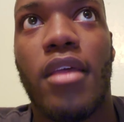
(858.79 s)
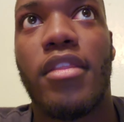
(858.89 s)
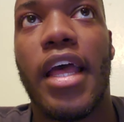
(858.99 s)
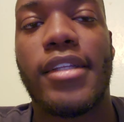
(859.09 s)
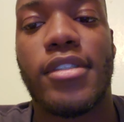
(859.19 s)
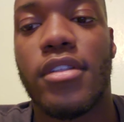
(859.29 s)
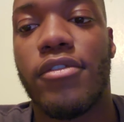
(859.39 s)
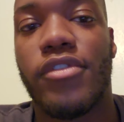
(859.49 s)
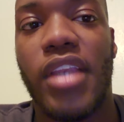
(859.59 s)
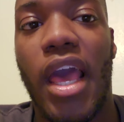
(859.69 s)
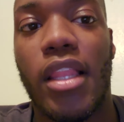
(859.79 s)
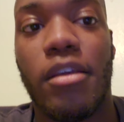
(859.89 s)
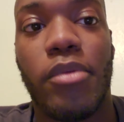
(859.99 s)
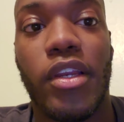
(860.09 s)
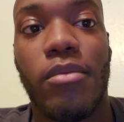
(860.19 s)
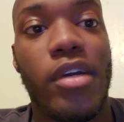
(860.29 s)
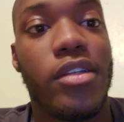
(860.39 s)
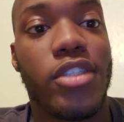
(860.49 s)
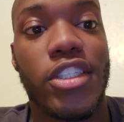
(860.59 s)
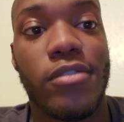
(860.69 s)
that's the finale pretty
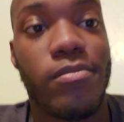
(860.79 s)
much.